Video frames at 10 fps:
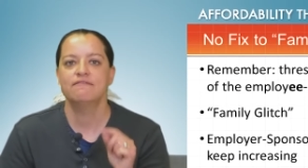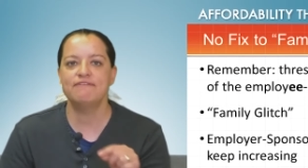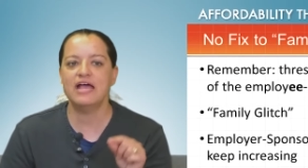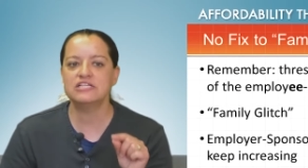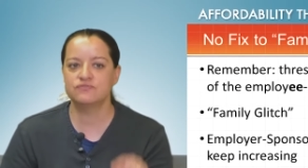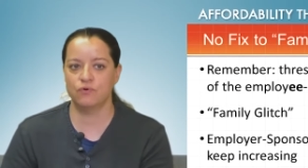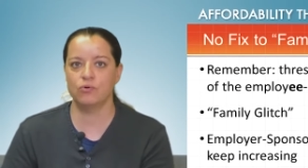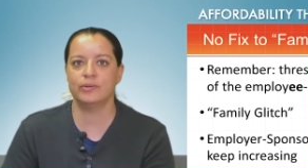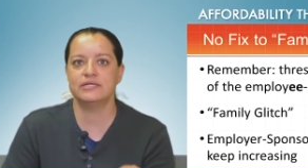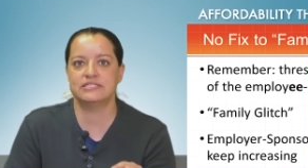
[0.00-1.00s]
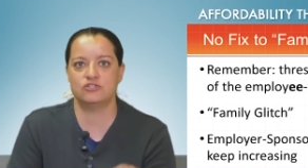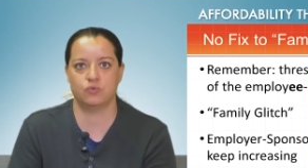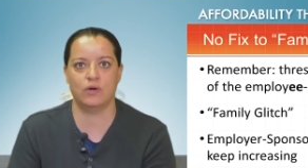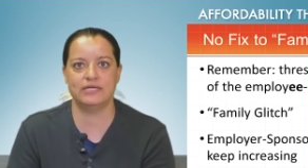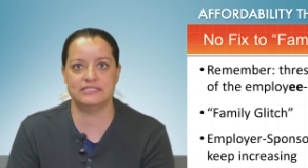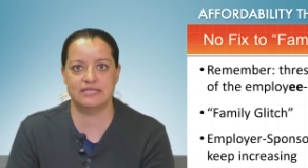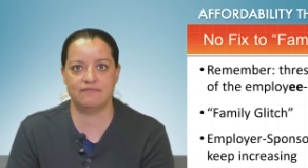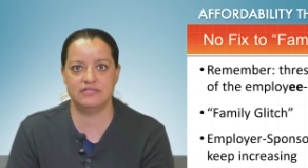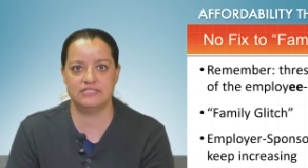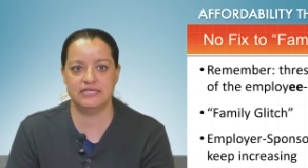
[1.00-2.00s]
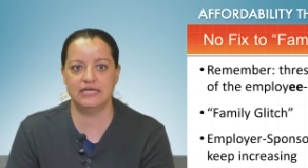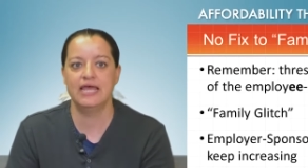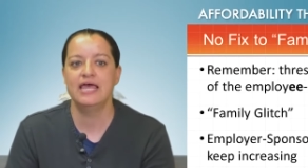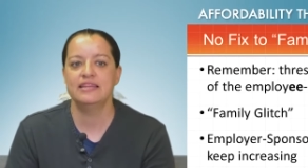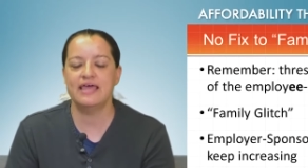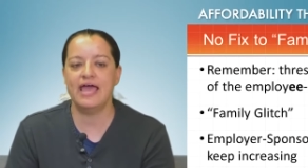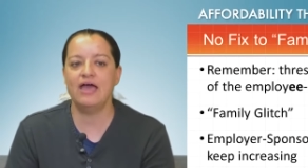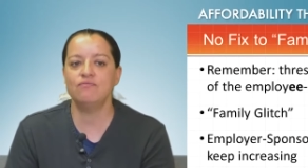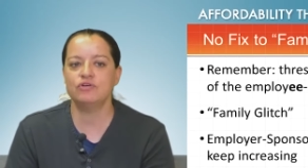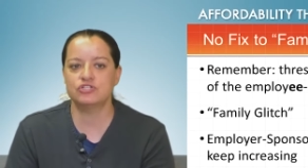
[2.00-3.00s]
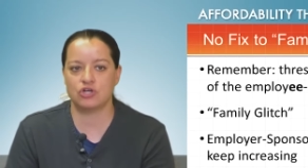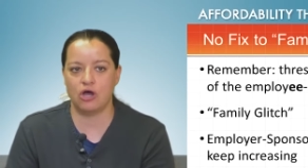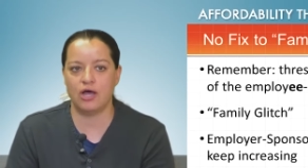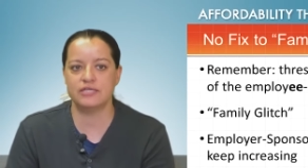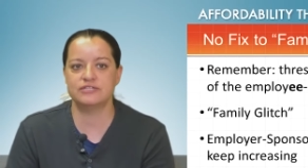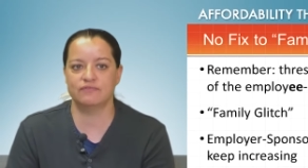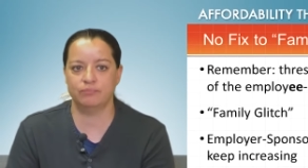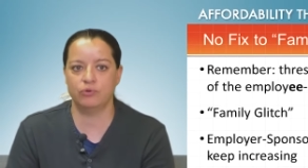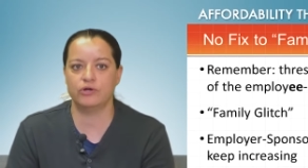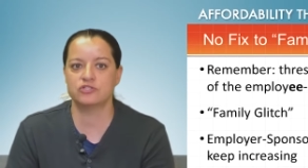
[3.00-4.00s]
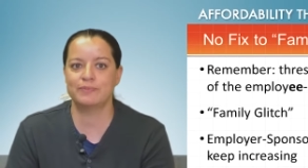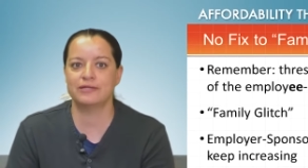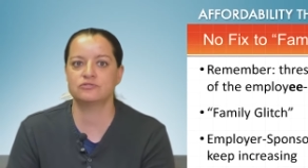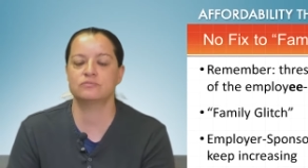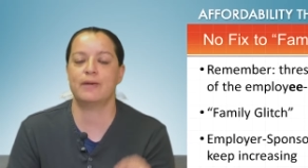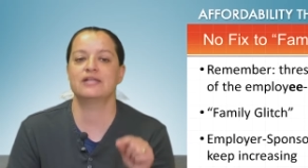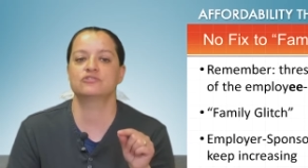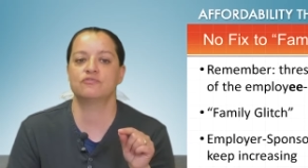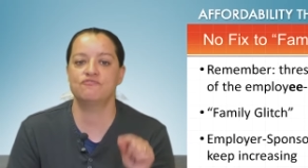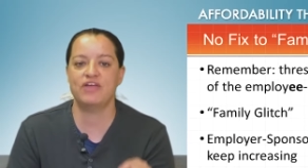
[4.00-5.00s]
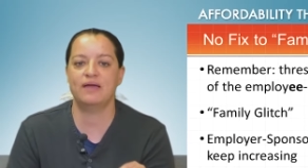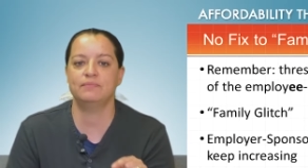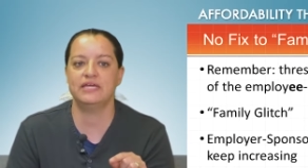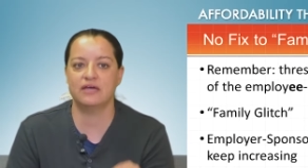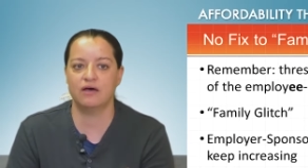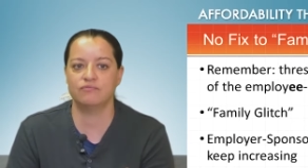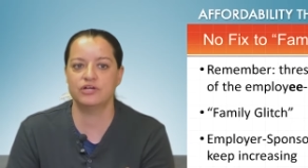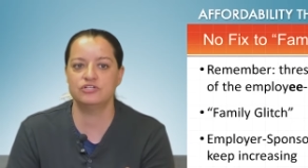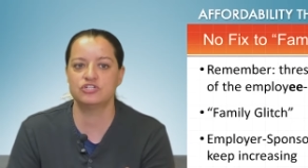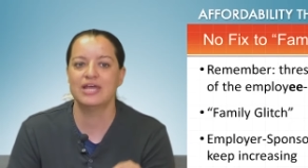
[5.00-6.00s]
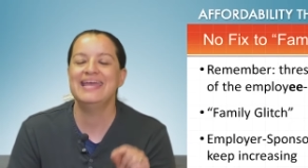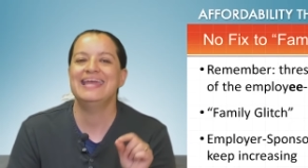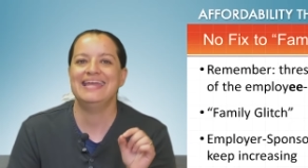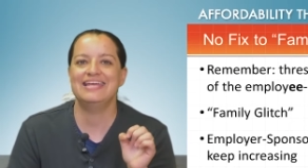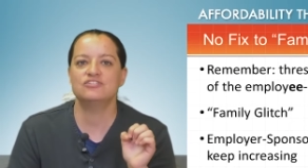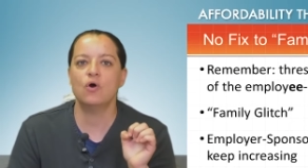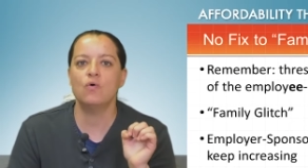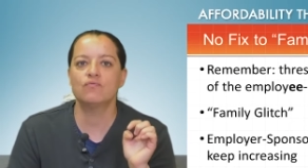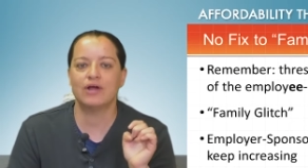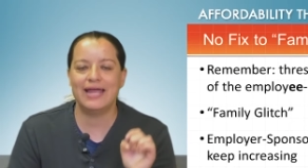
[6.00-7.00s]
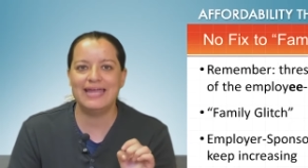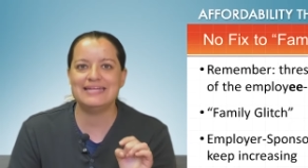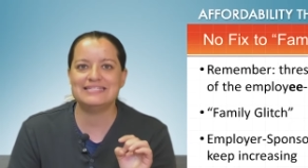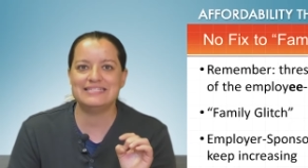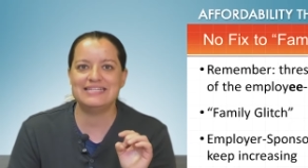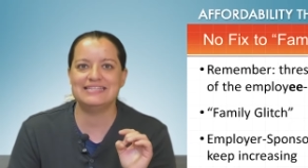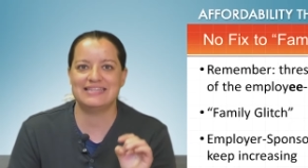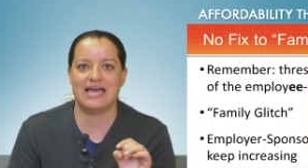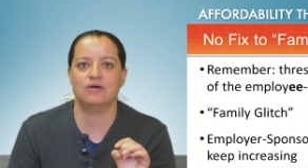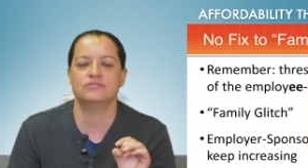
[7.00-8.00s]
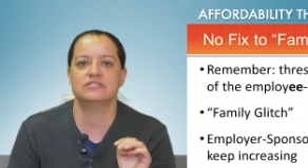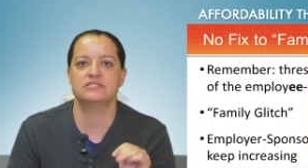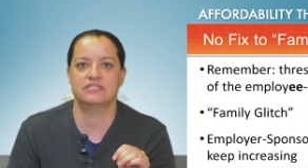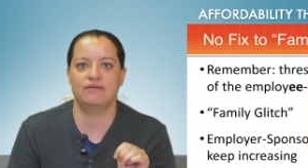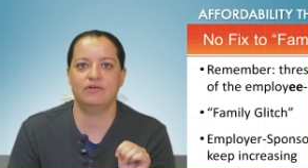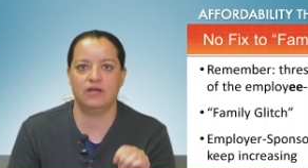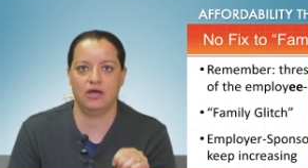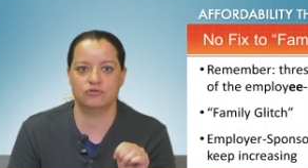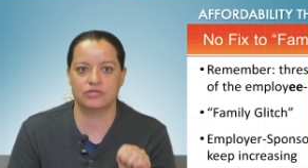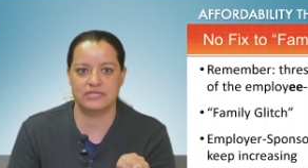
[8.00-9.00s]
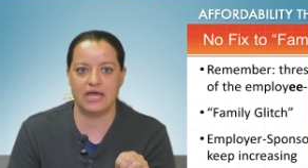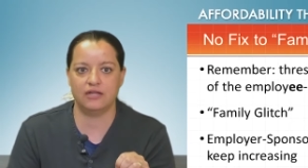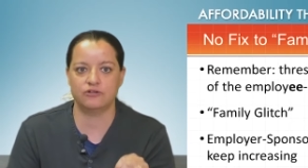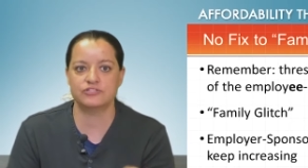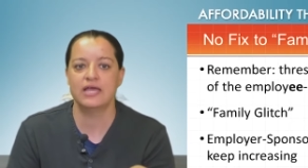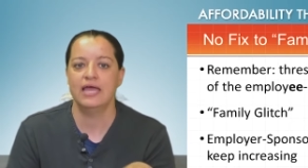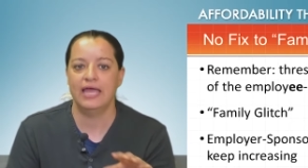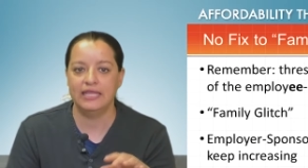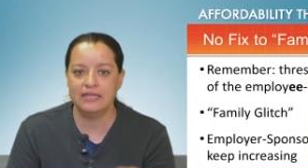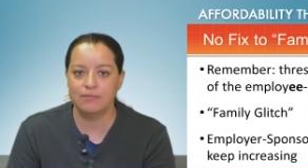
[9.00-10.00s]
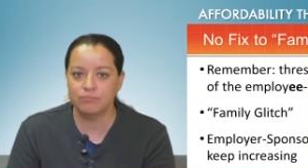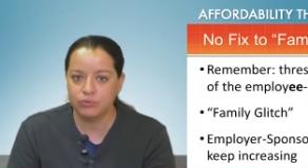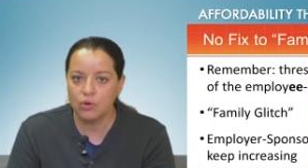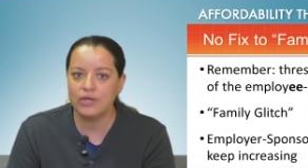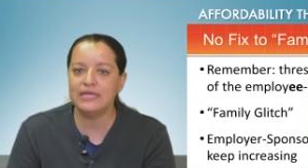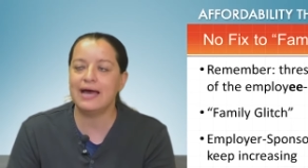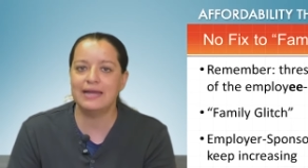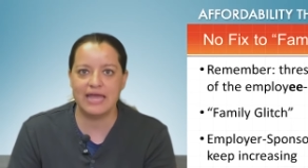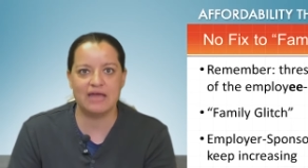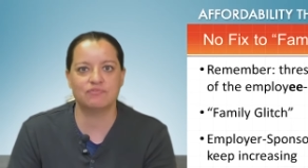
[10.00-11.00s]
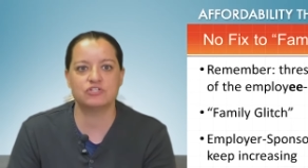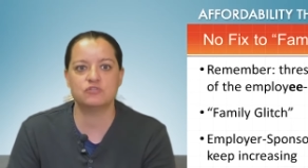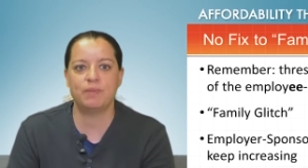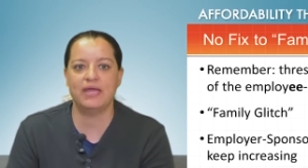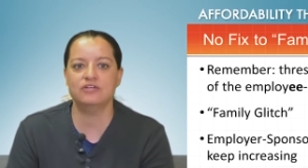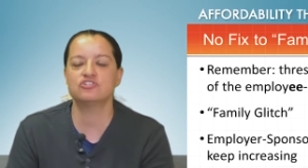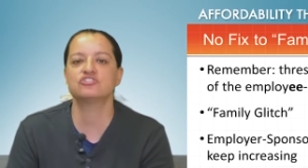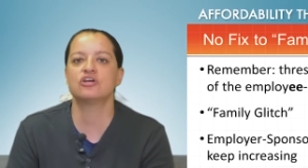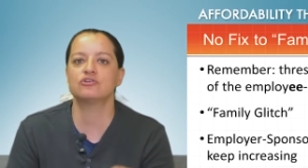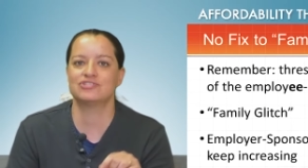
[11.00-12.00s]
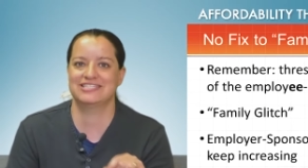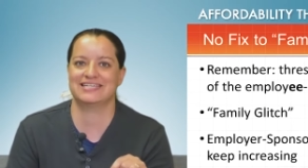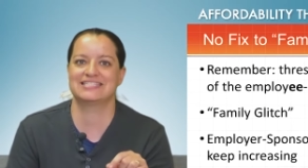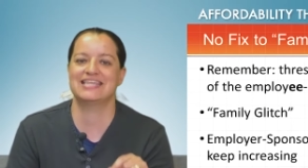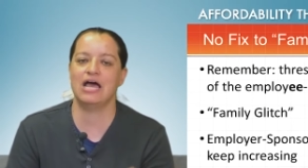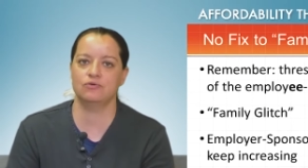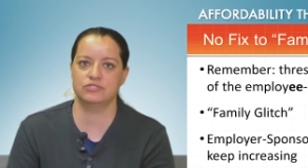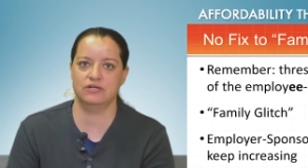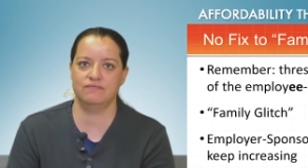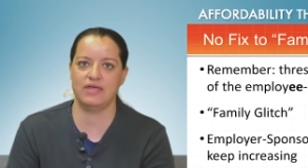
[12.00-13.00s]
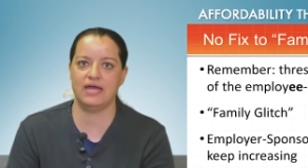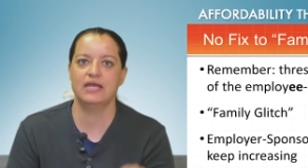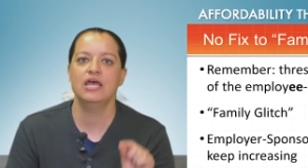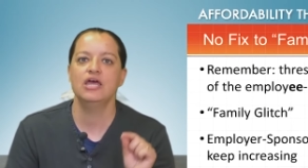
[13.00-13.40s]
Fast forward to 2017, the average cost of employer-sponsored family coverage is over $18,700, and the employee on average is paying just under $6,000 of that.